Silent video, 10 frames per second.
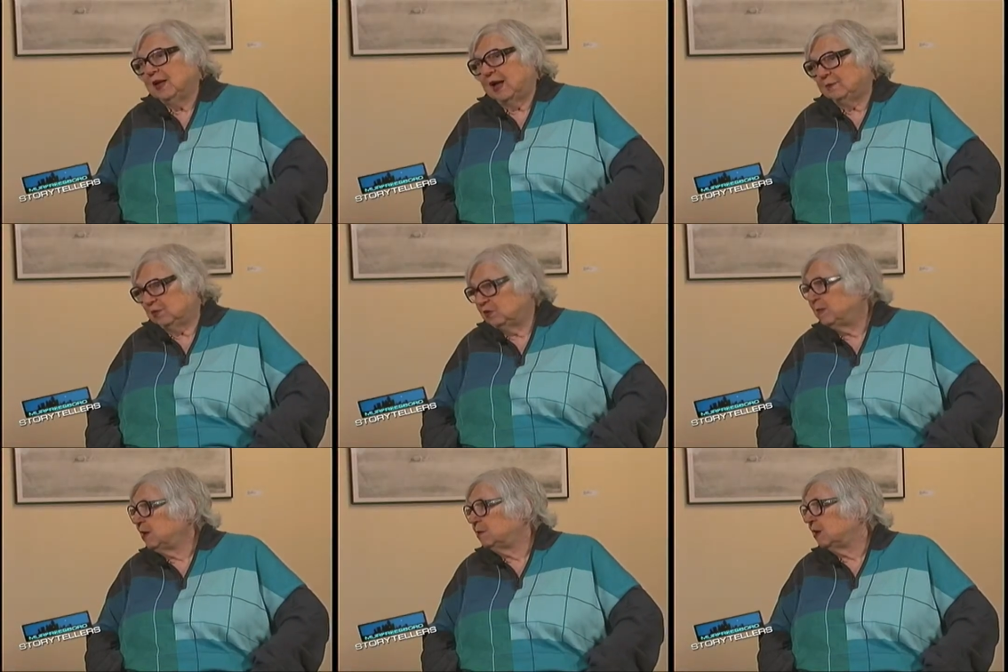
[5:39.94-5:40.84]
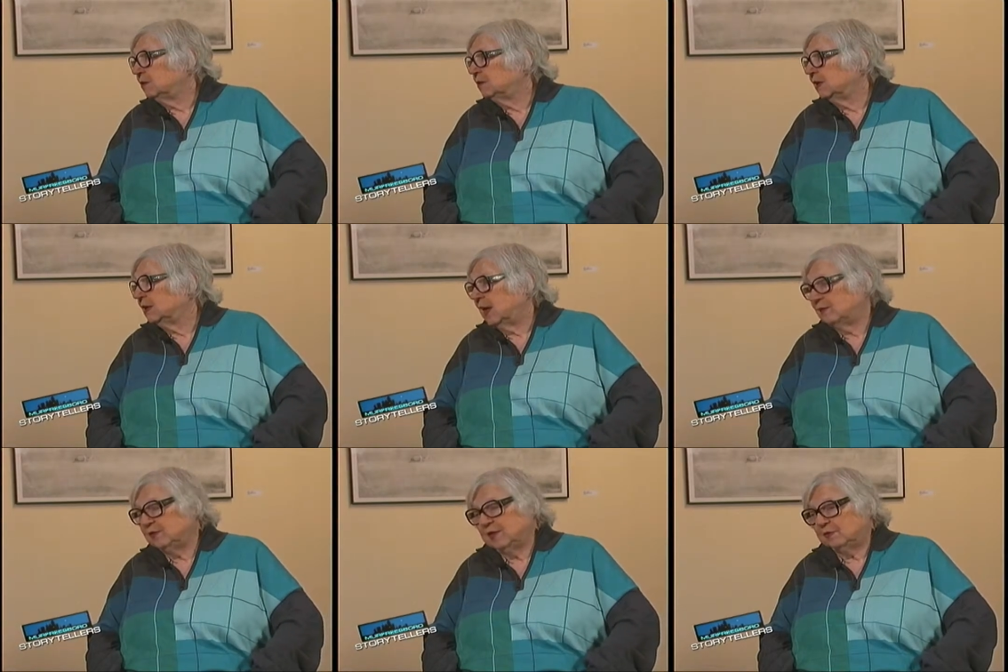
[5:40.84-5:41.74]
I moved to Bell Buckle, and
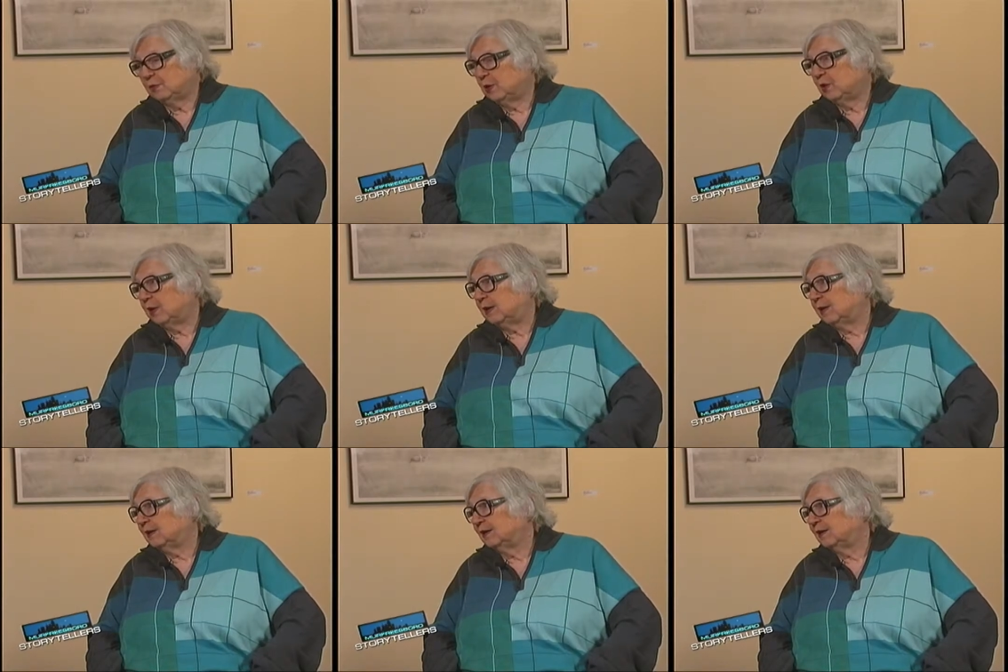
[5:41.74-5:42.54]
I've never regretted it.